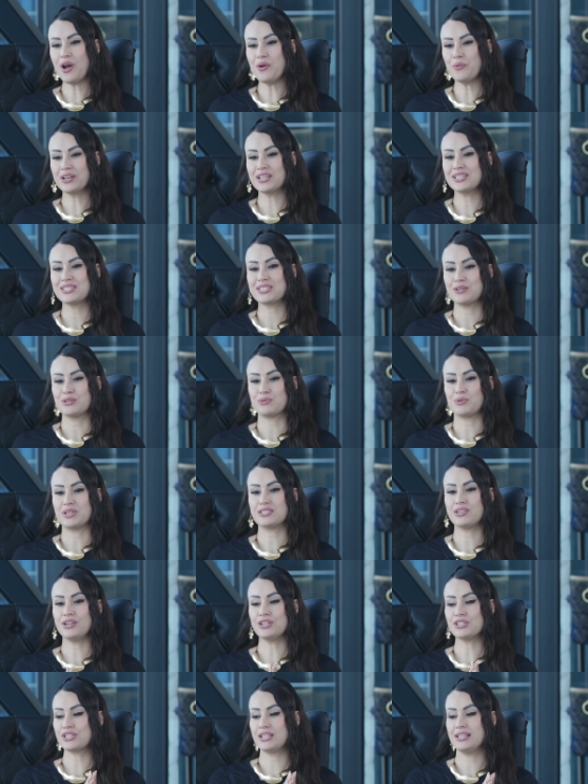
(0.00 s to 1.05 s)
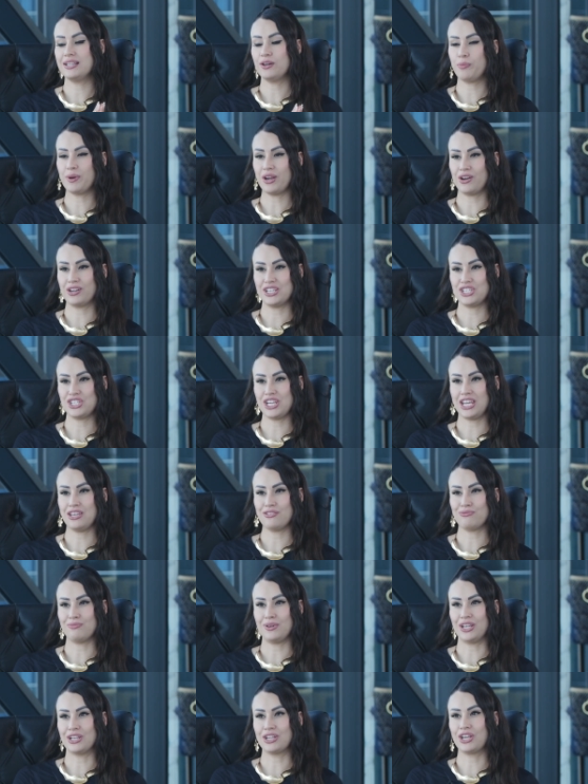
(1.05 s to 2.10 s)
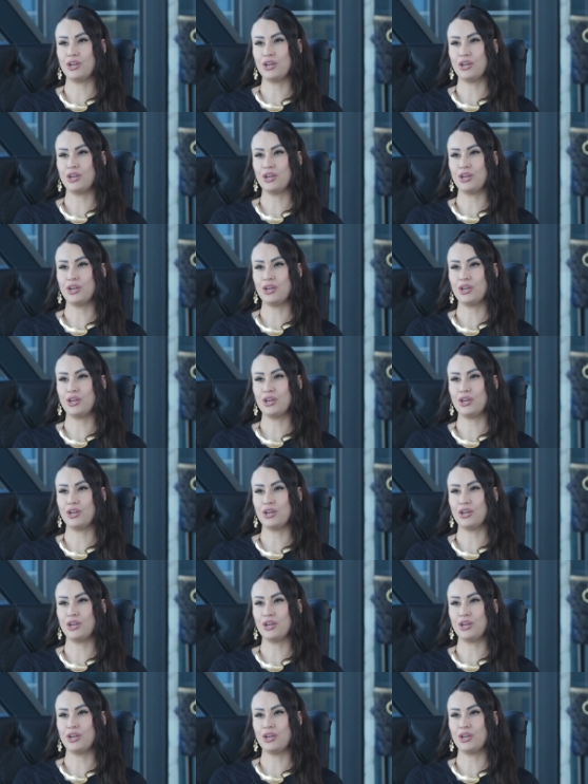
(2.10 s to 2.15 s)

I wanted to do is we touched a little bit on achievement.